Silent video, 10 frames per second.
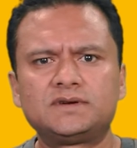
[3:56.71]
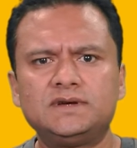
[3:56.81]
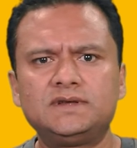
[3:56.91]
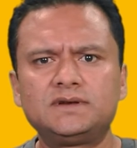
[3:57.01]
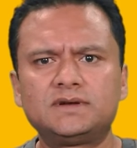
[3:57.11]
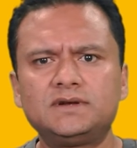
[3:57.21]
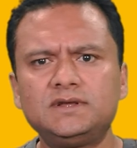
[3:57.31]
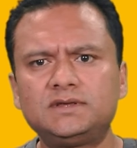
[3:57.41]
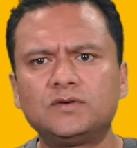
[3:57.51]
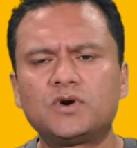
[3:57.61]
hidden
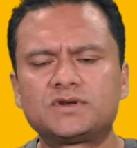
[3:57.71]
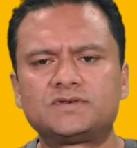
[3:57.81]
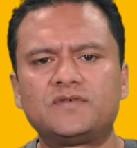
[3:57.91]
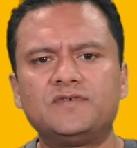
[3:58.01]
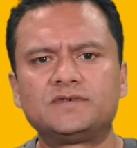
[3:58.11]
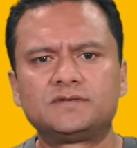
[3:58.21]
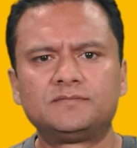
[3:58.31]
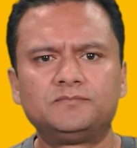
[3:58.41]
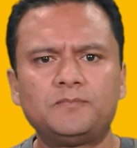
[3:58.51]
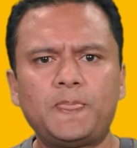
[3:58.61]
underneath the water surface.
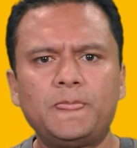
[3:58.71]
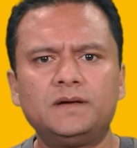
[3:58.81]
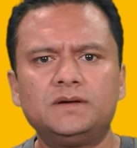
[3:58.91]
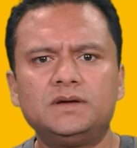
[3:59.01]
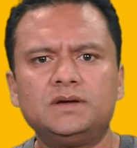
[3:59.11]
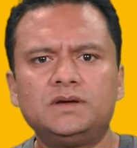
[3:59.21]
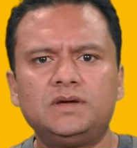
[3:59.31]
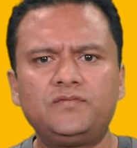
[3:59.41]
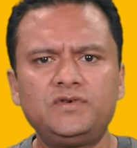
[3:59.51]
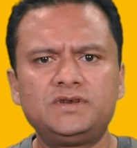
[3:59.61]

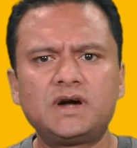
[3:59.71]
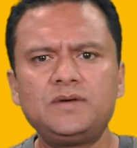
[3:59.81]
If we dive